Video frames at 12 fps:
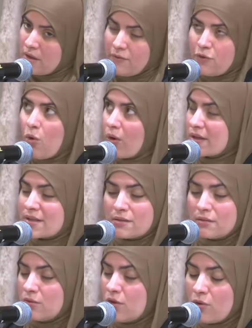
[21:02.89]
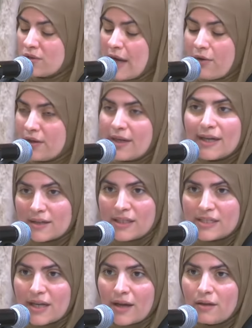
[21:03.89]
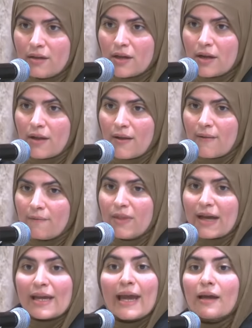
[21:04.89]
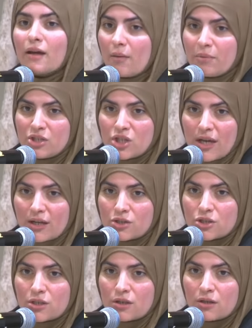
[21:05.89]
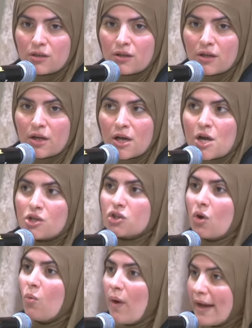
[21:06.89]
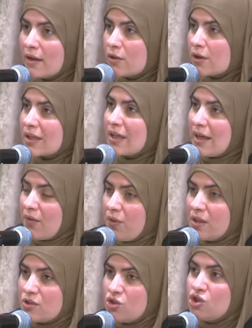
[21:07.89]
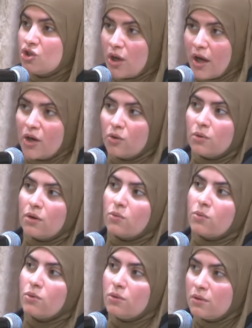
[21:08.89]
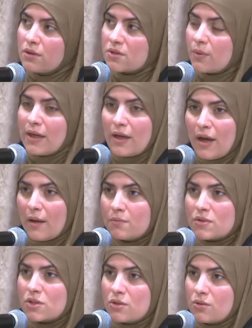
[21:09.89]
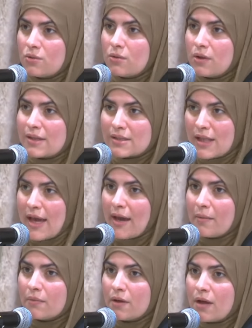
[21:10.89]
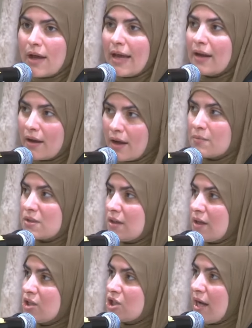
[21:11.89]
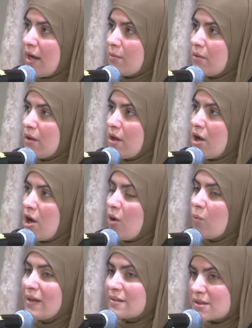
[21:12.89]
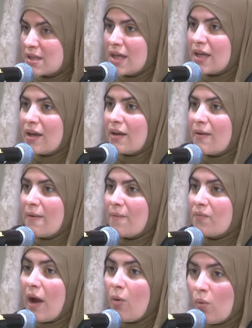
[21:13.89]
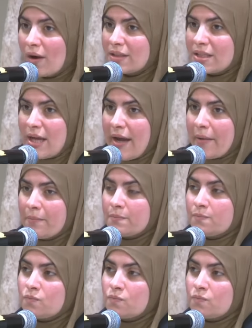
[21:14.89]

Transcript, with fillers: of course, no doubt in Aqidah, that cannot be changed. So when looking at these general rules when it comes to Islam and it comes to hijab, we see that one time